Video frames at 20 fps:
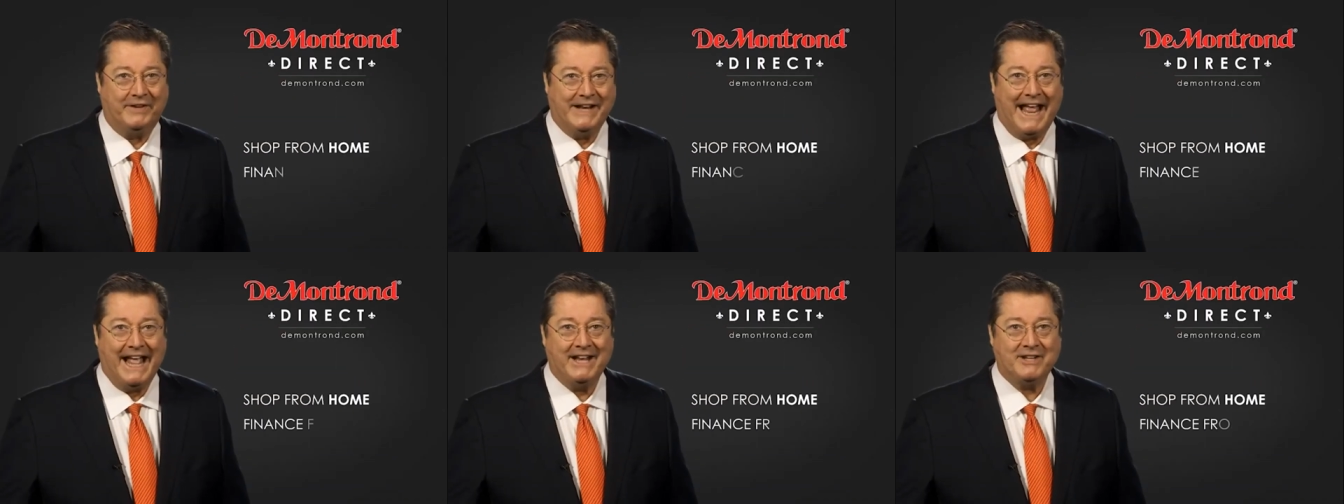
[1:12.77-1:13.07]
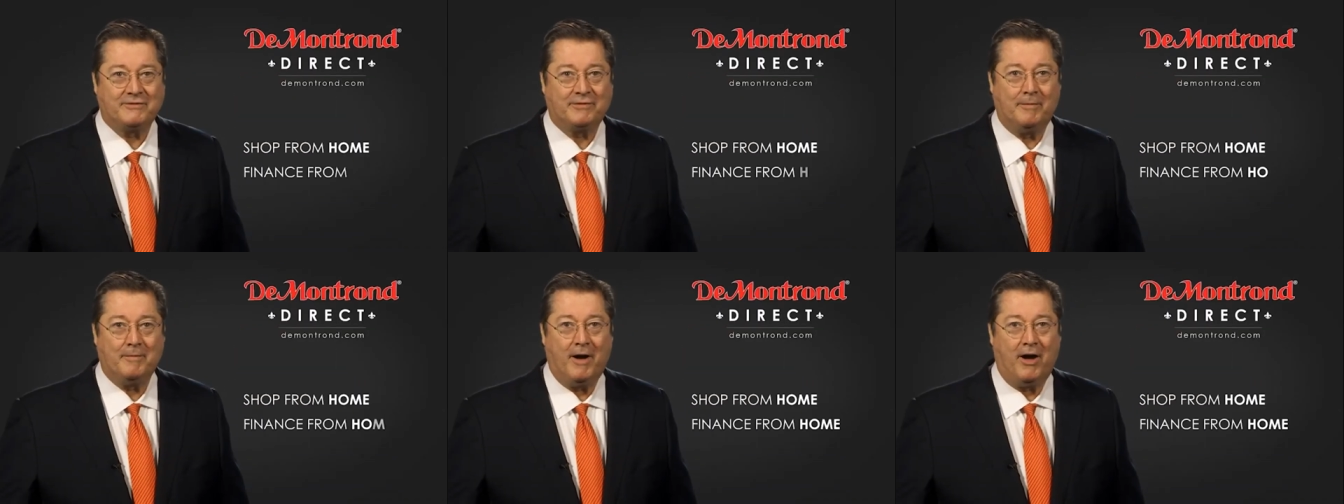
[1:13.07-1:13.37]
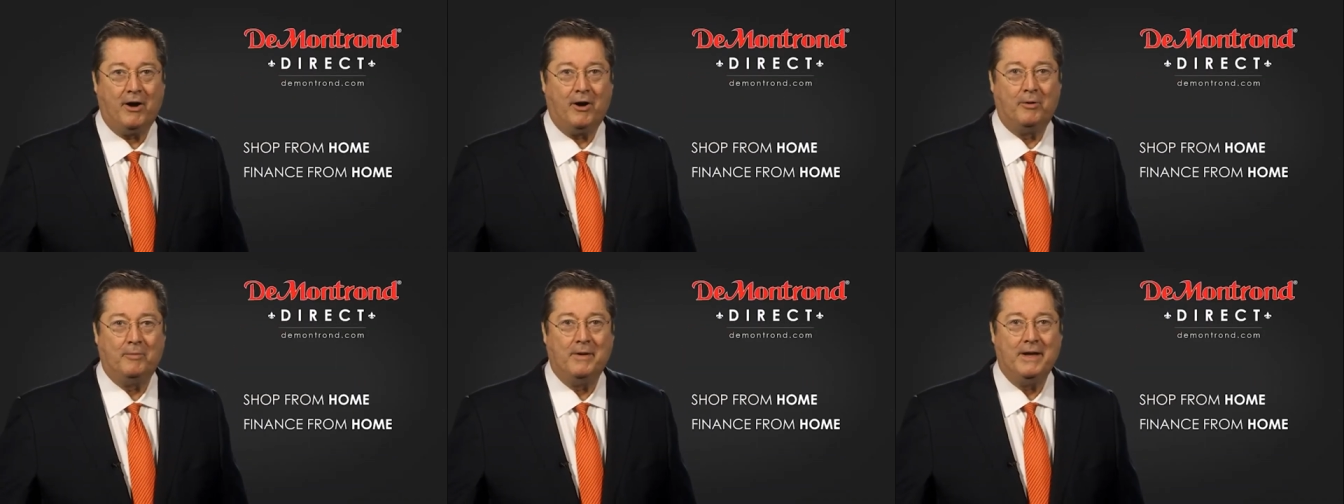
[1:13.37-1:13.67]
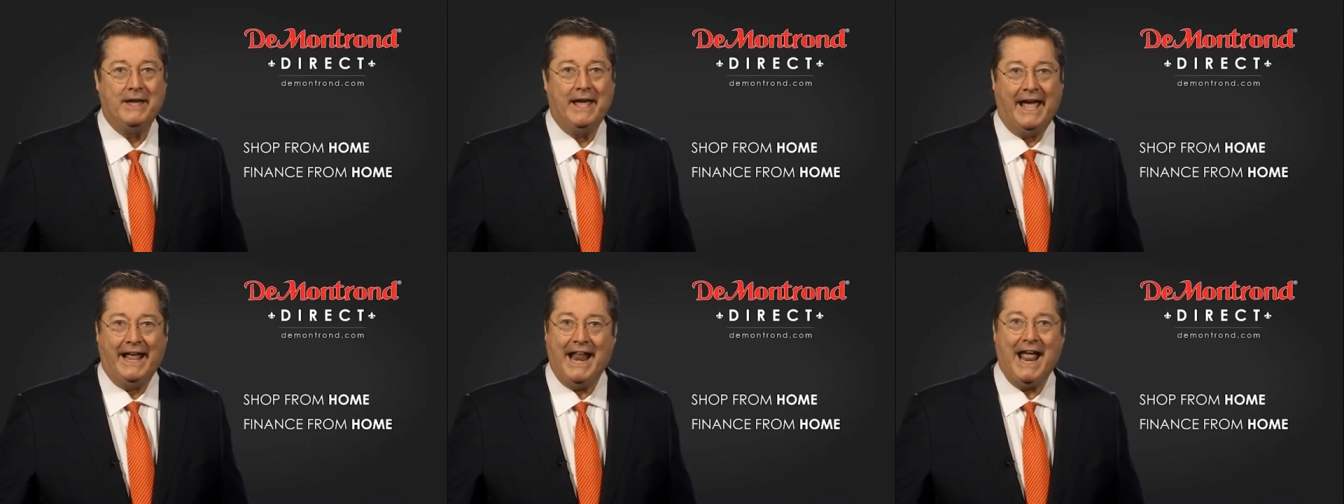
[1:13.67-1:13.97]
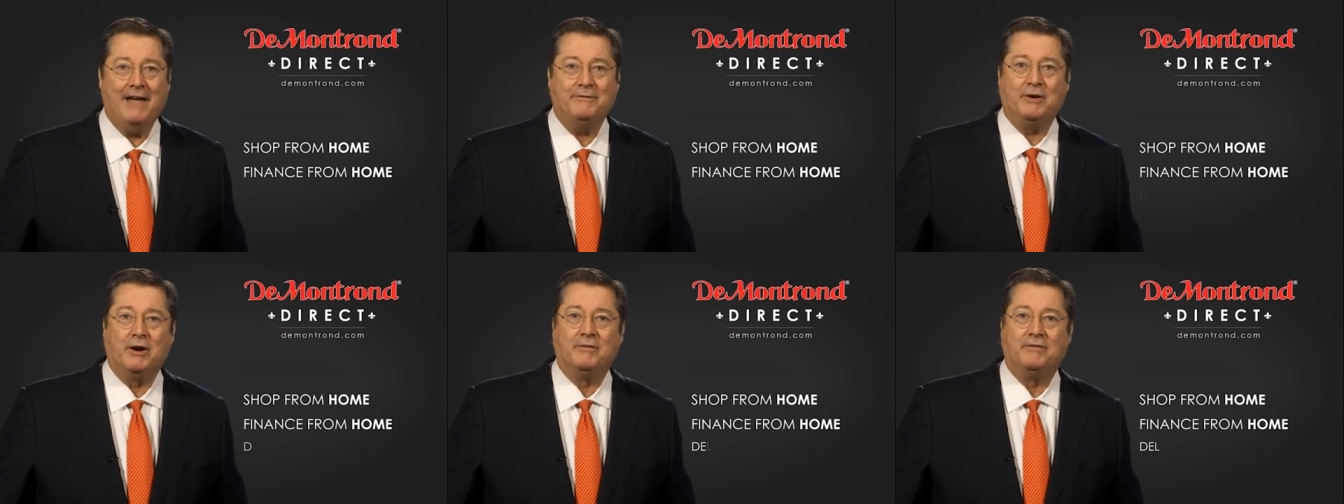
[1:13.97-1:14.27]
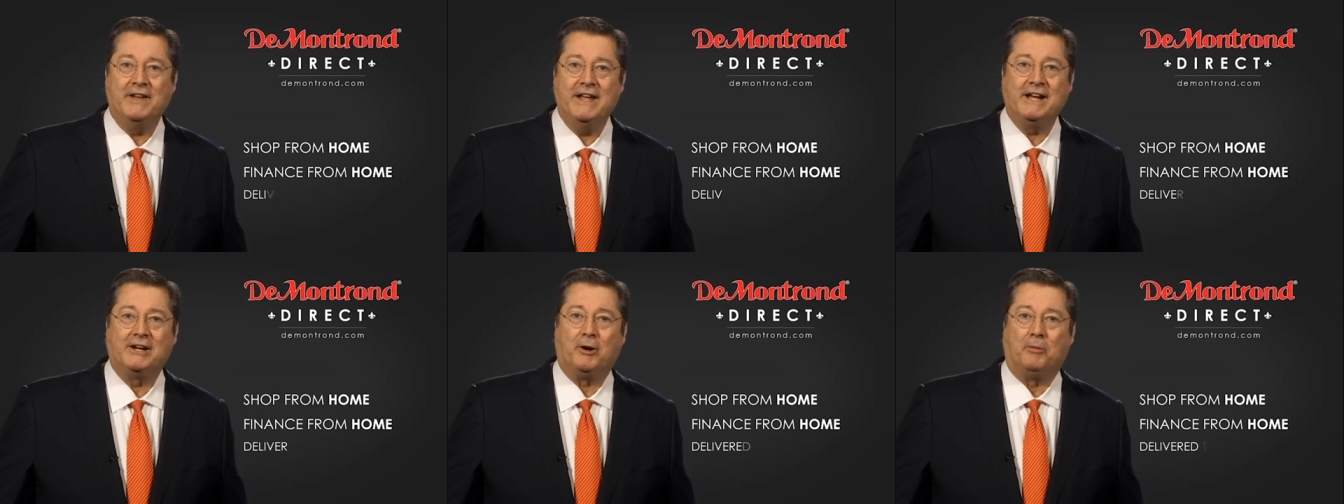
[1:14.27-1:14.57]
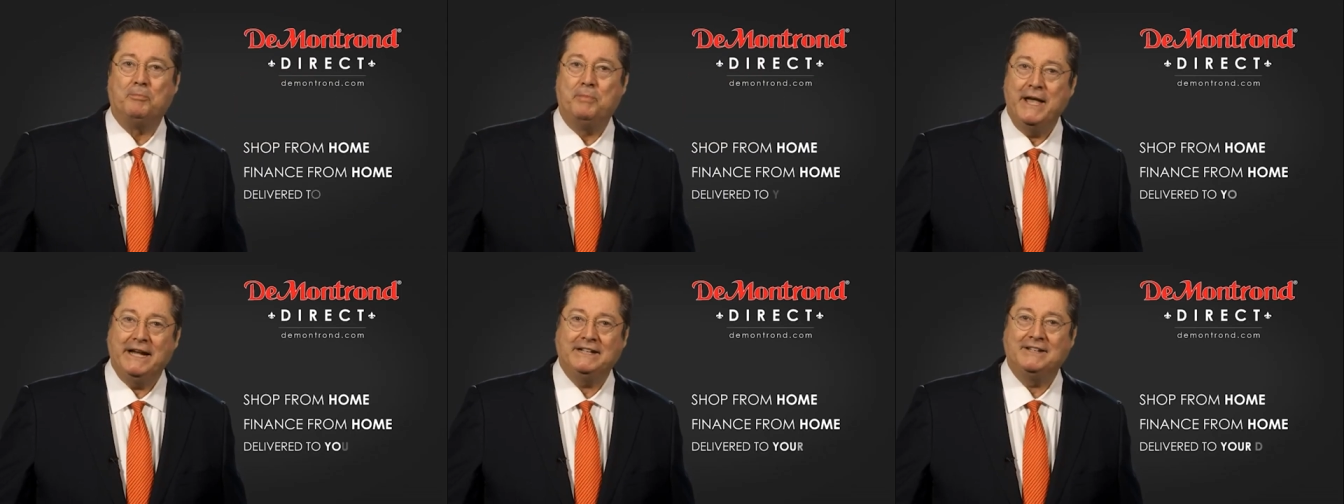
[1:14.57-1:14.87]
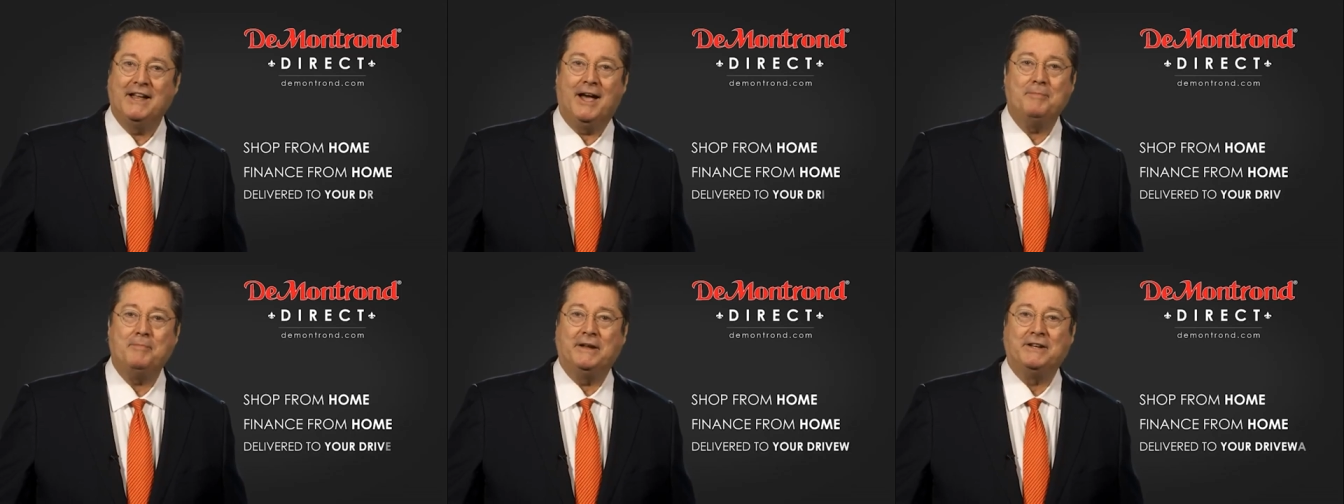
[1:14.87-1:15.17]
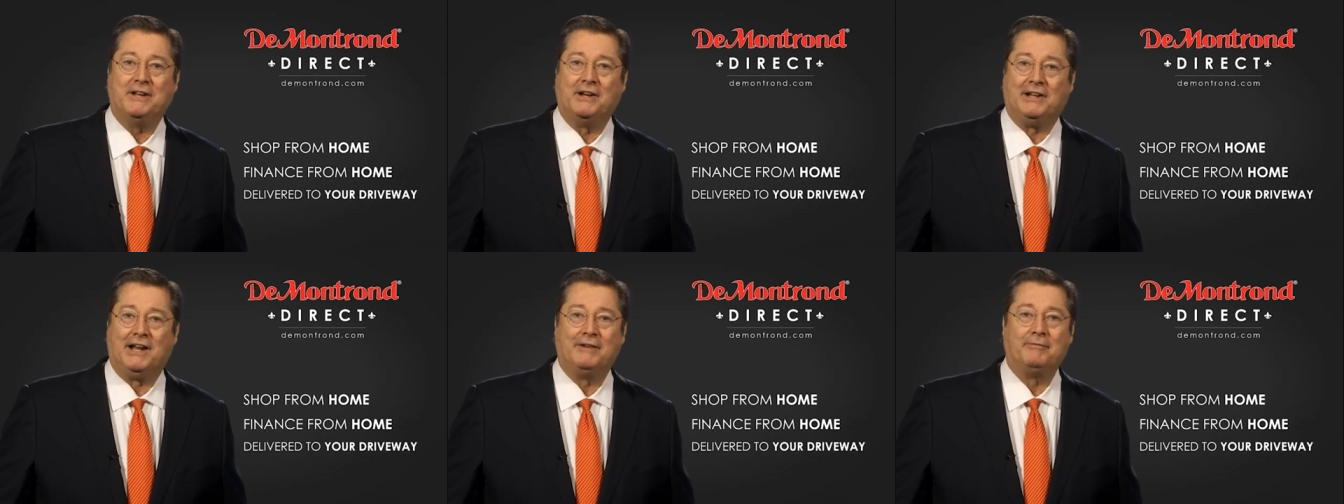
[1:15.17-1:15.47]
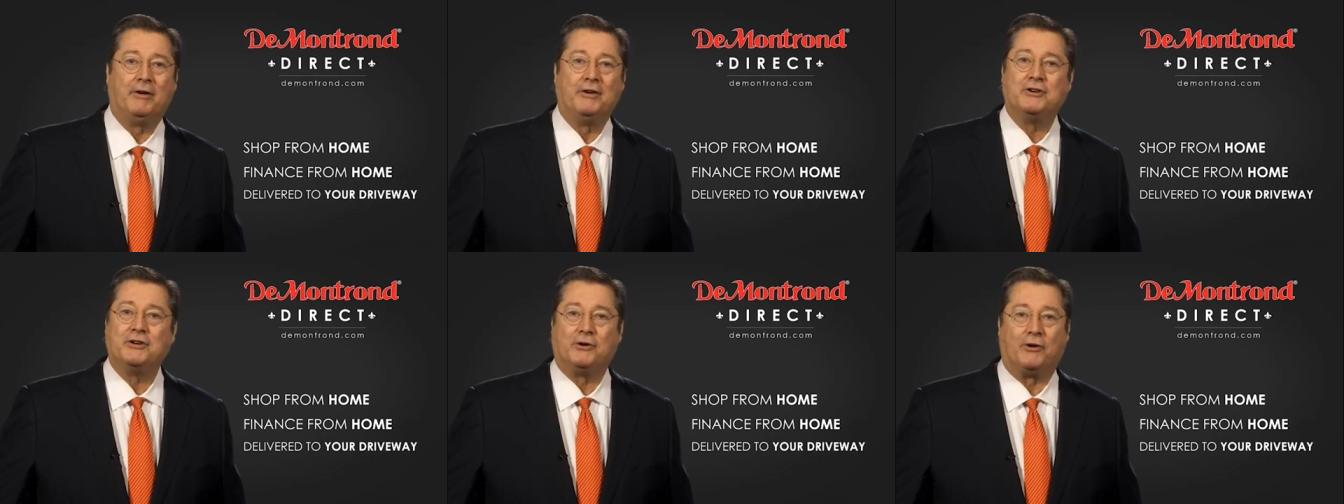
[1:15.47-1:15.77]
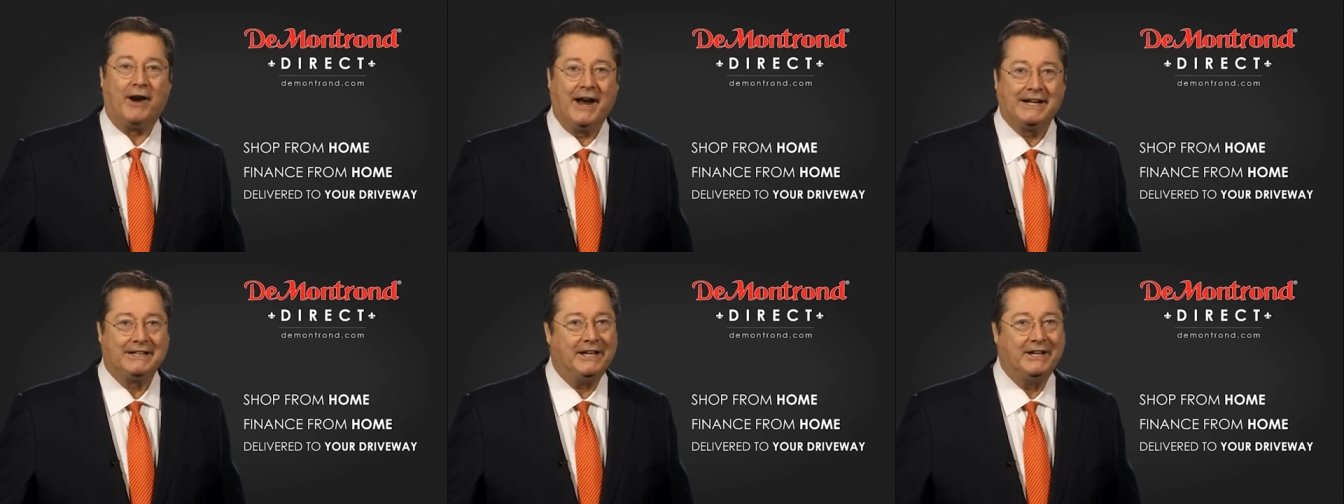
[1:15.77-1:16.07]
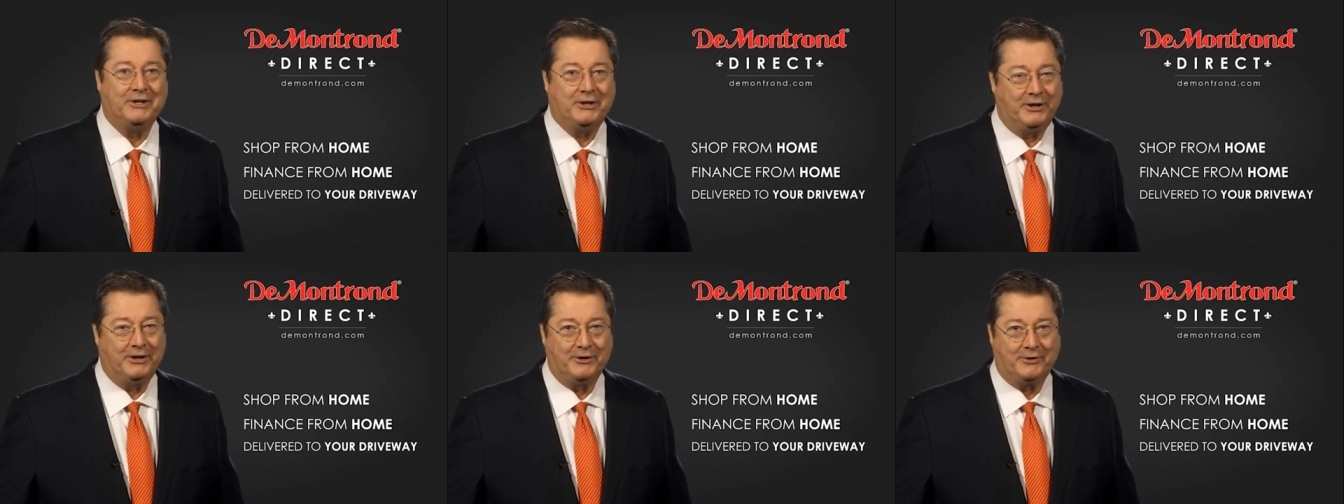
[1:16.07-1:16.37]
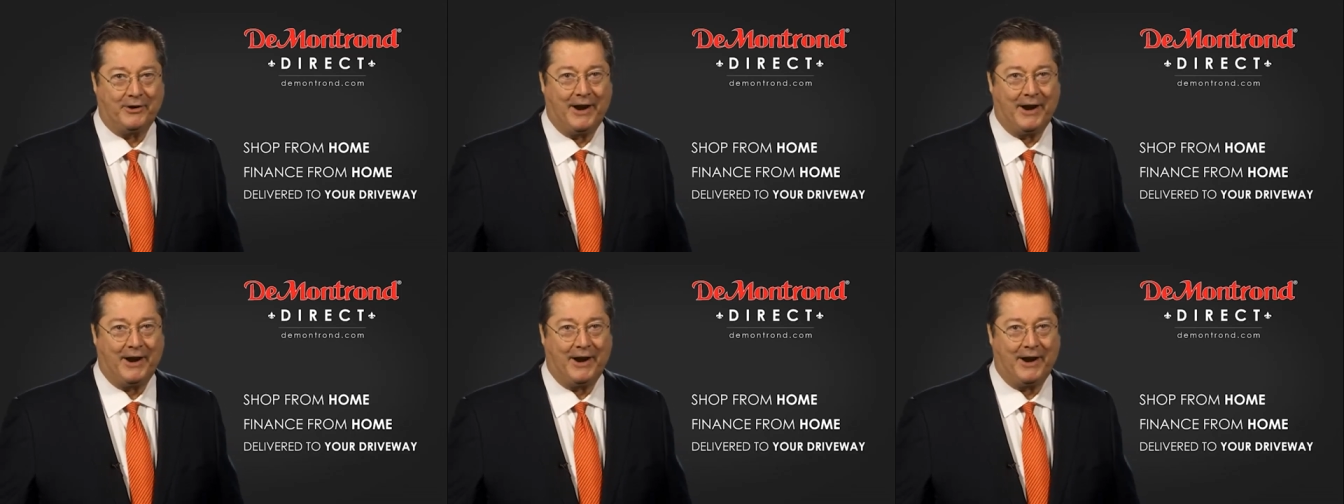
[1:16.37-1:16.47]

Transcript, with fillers: finance from home, and have your vehicle picked up and delivered directly to your